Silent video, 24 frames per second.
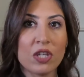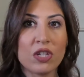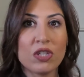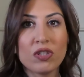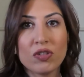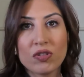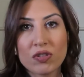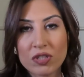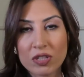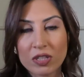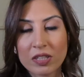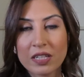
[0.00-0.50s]

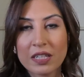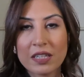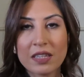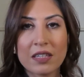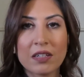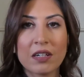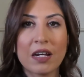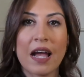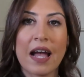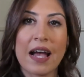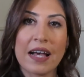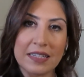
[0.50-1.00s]
Usually
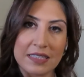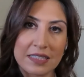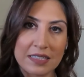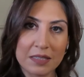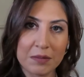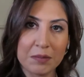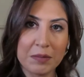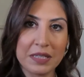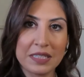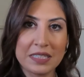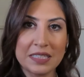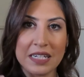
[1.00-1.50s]
the
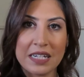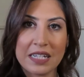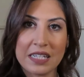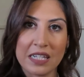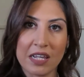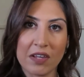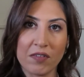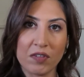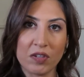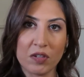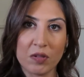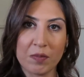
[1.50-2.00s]
estimate they
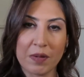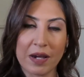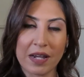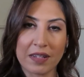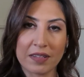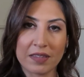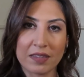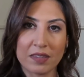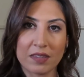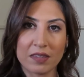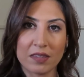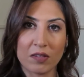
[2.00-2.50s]
give you
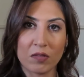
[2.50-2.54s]
about